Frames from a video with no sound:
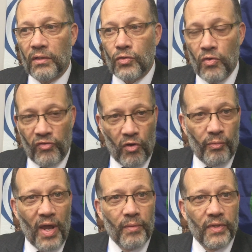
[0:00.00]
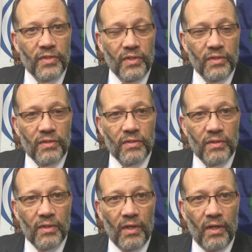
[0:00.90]
Two of our prime ministers
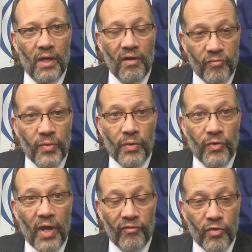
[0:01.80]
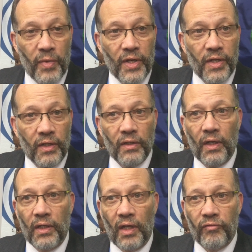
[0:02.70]
have remained here
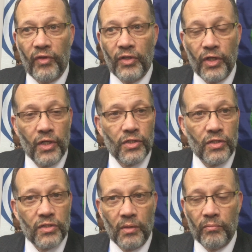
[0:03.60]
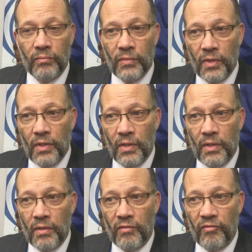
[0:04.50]
and have engaged in some
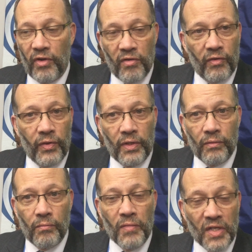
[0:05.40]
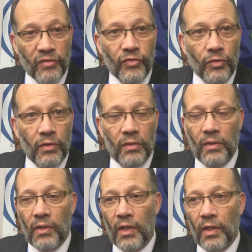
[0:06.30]
very, very meaningful
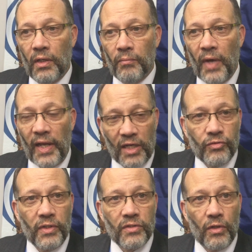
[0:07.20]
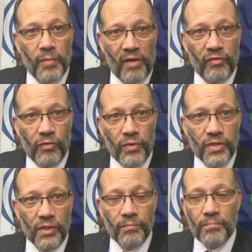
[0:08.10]
bilaterals on behalf of the
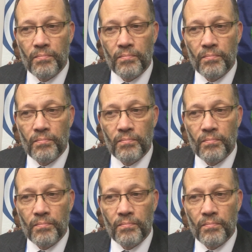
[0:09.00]
region.